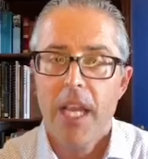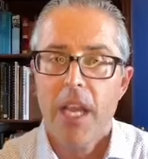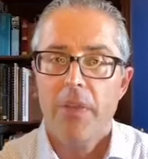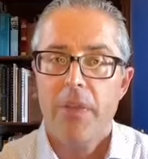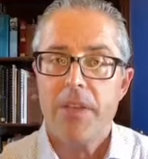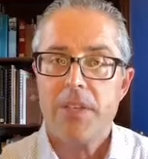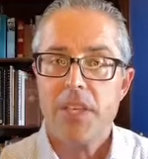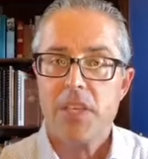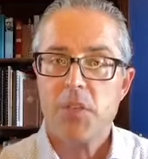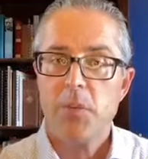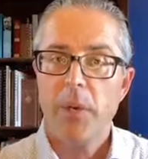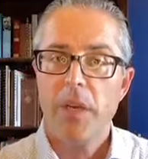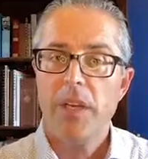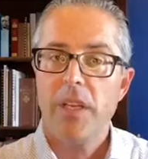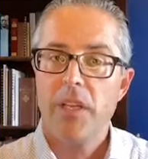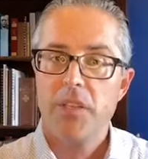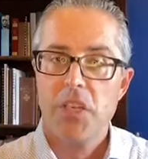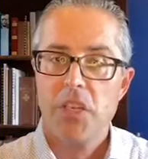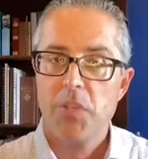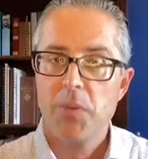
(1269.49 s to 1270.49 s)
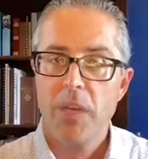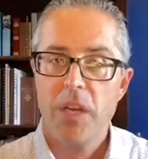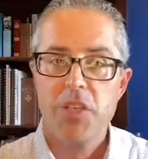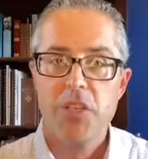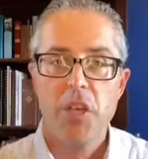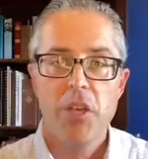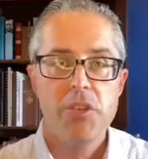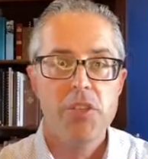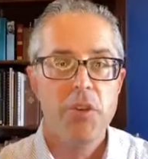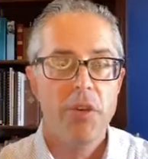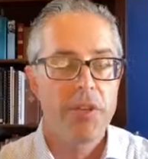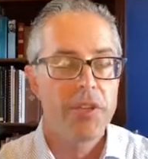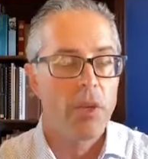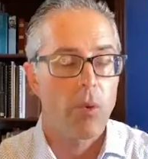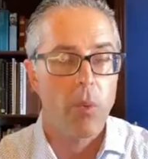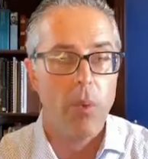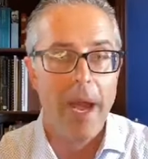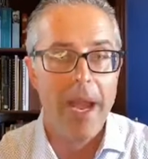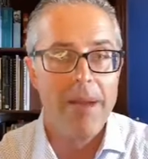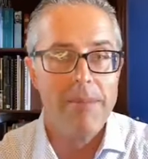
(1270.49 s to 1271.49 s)
This is when this is when it shows you're in the
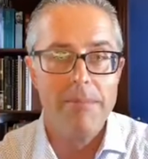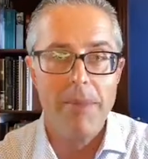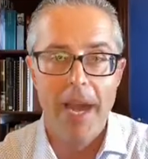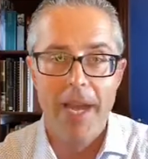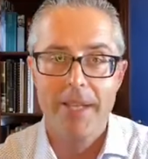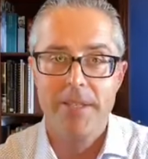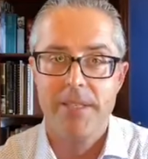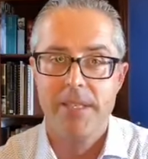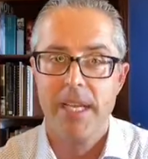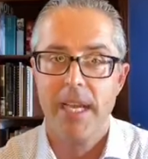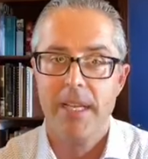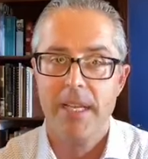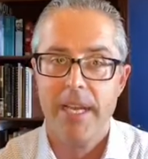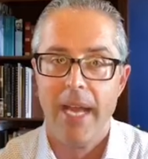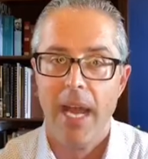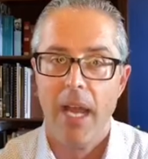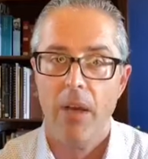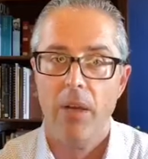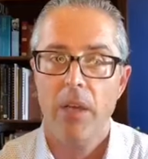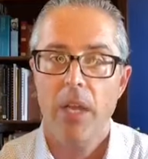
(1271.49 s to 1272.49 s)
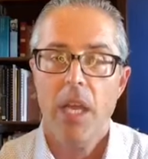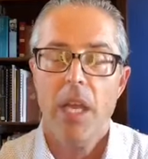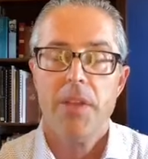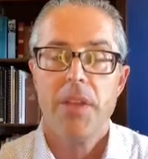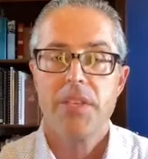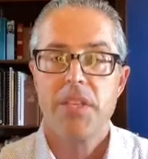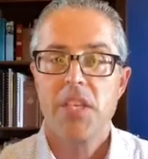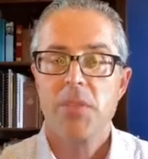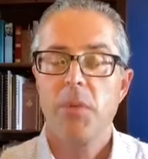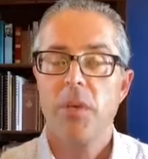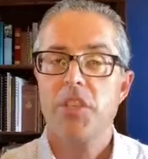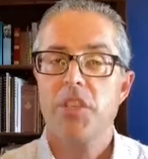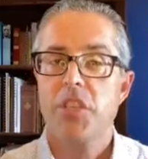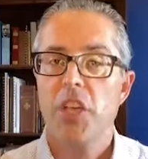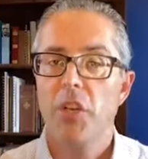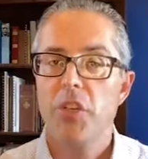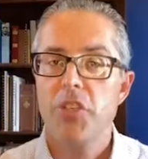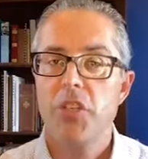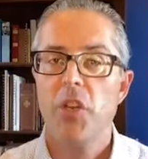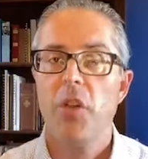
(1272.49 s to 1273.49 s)
right mindset now. This is what
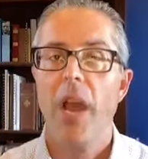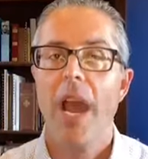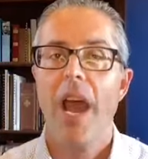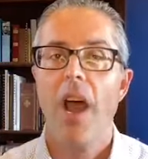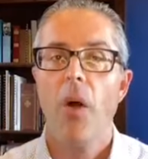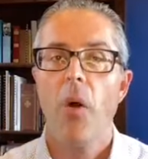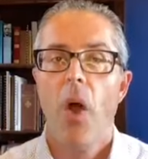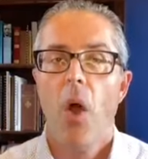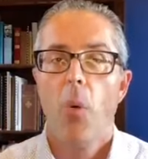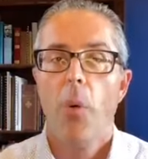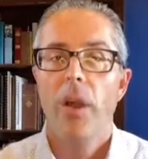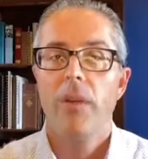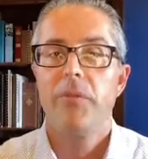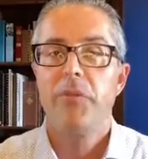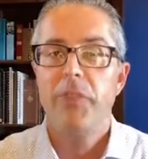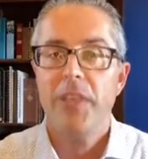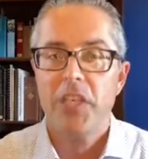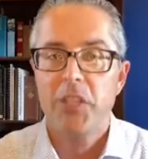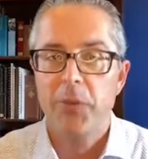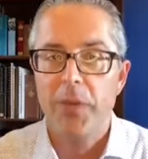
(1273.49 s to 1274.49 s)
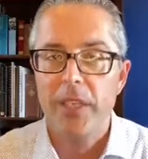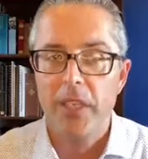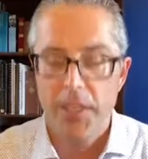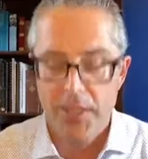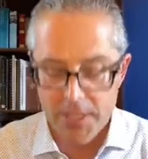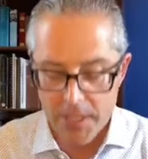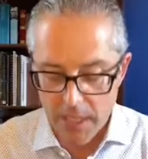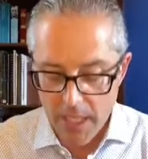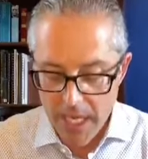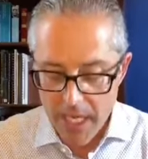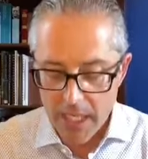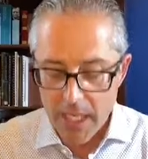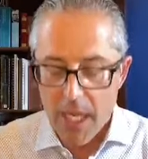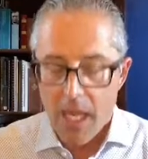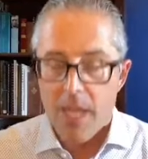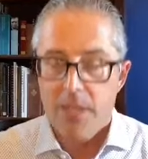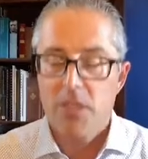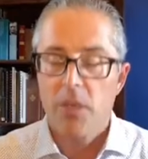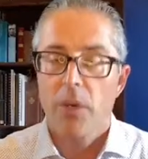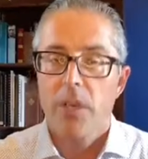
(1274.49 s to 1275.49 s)
shows you how what victory looks like.
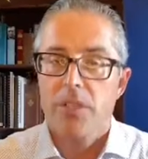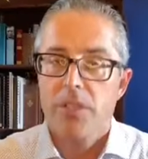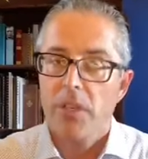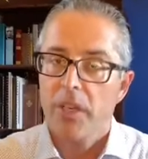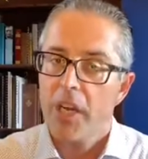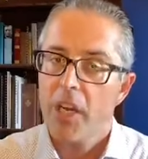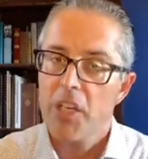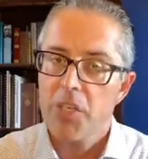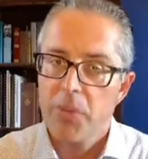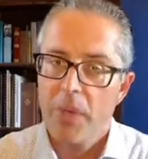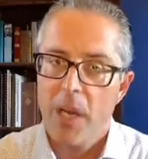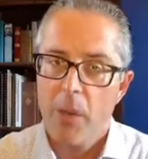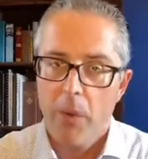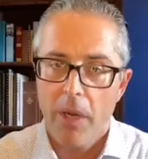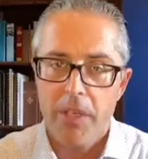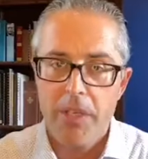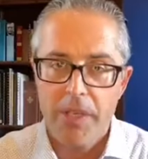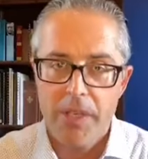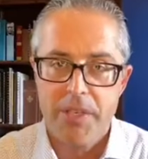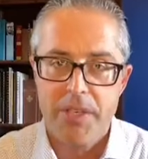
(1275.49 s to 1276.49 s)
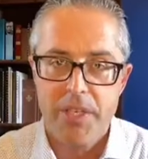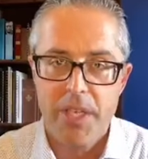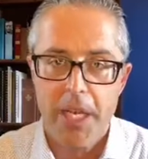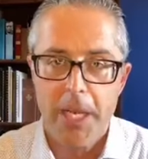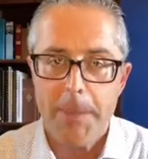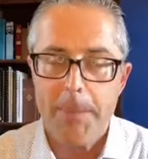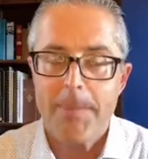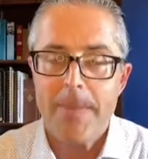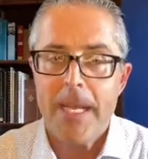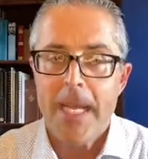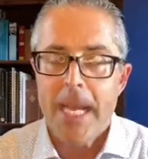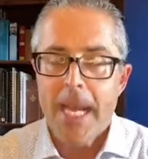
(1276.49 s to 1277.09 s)
So, so here's what I want you to see.